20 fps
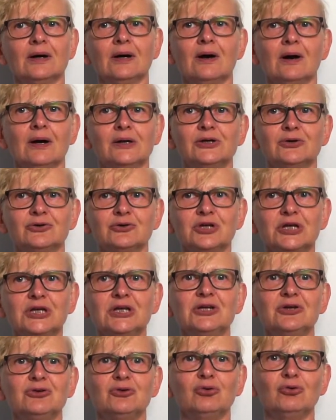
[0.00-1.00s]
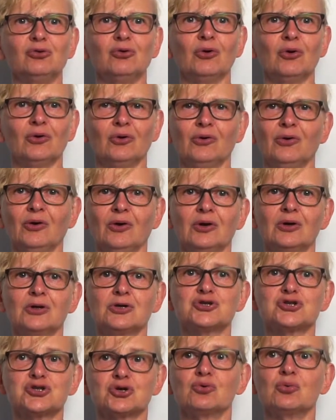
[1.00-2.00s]
I don't need to
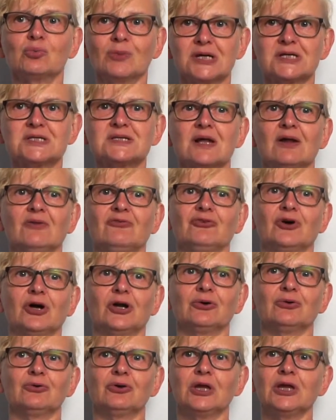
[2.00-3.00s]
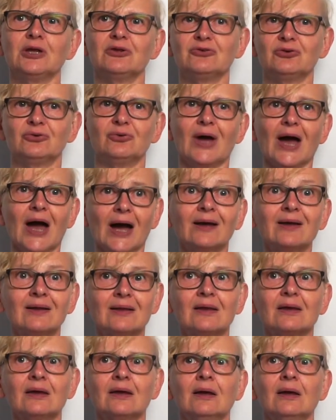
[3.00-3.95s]
show myself, I don't need to act